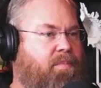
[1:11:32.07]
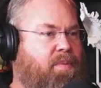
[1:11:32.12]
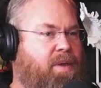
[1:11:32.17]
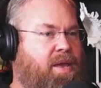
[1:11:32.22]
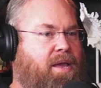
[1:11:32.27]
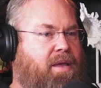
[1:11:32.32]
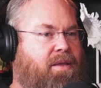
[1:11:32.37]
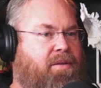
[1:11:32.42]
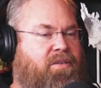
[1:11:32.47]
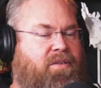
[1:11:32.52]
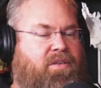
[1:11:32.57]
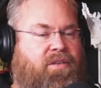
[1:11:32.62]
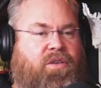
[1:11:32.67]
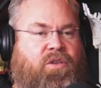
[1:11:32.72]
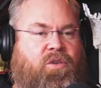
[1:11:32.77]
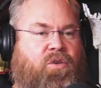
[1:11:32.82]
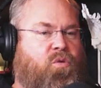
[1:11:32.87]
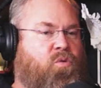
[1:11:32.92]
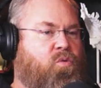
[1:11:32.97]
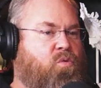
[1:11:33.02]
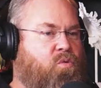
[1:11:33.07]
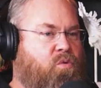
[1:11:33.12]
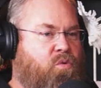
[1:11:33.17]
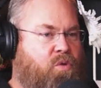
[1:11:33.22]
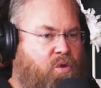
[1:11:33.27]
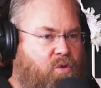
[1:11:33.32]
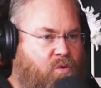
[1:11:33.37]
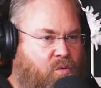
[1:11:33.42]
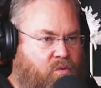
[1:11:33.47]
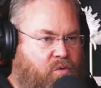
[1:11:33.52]
about your
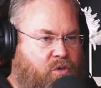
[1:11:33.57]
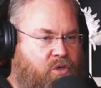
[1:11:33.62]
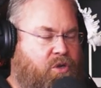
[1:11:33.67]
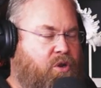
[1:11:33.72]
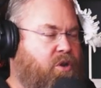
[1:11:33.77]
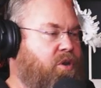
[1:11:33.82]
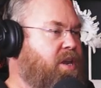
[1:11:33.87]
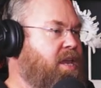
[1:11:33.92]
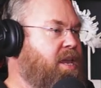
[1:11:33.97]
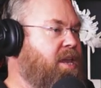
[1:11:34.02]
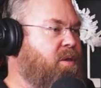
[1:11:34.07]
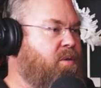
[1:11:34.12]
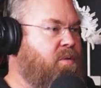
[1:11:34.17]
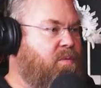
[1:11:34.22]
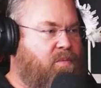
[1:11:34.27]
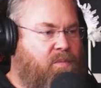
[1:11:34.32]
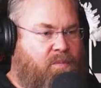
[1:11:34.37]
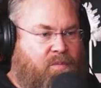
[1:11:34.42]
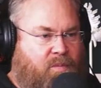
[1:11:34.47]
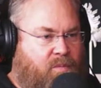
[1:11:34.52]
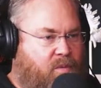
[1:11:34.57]
your journey, mm.